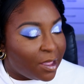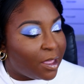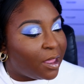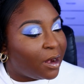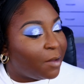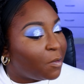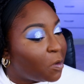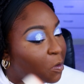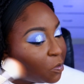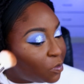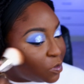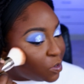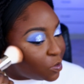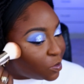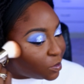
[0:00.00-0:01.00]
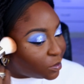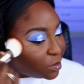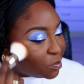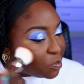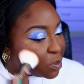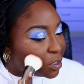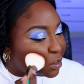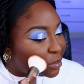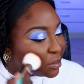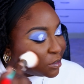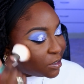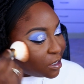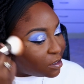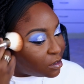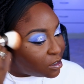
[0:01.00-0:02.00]
And I'm only using the brushes
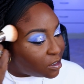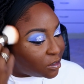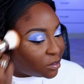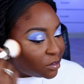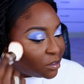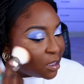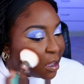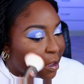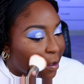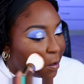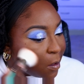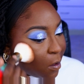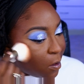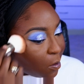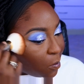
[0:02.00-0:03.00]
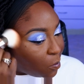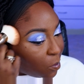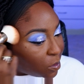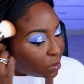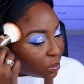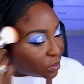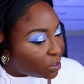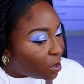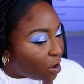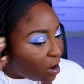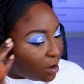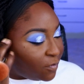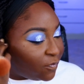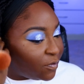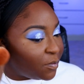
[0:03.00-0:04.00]
in this set, which is
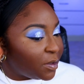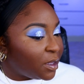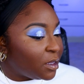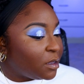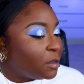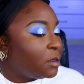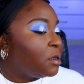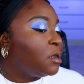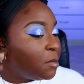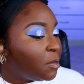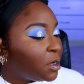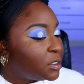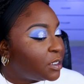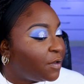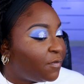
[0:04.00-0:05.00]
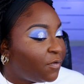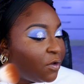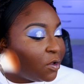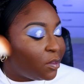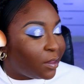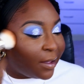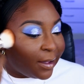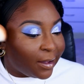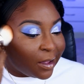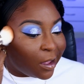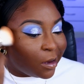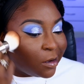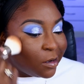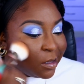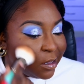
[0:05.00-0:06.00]
hard for me because I feel like I
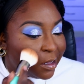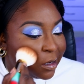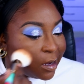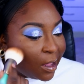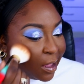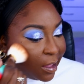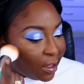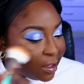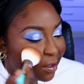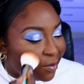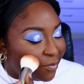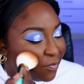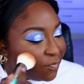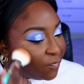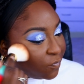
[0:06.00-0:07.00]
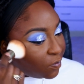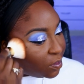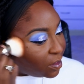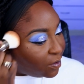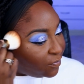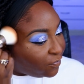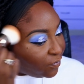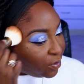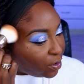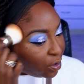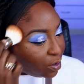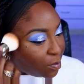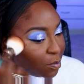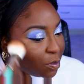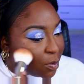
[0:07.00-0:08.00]
need a fluffier
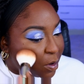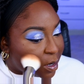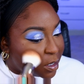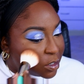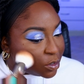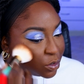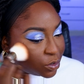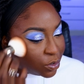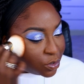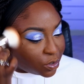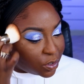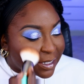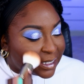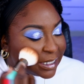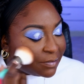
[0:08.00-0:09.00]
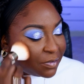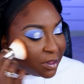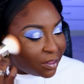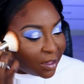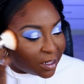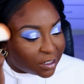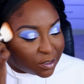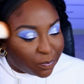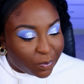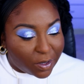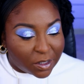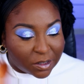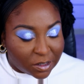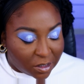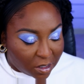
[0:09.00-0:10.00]
brush, something that
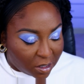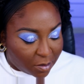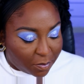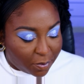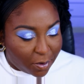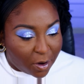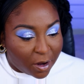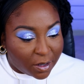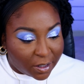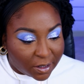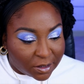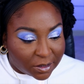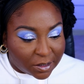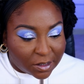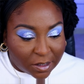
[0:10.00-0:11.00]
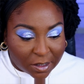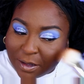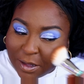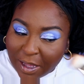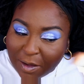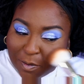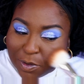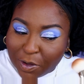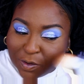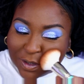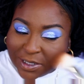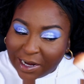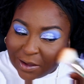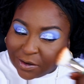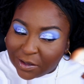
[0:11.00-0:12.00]
spreads the product, like blows it
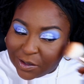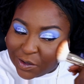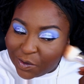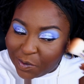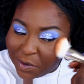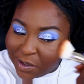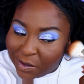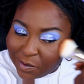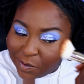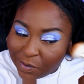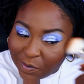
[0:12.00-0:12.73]
out a little bit.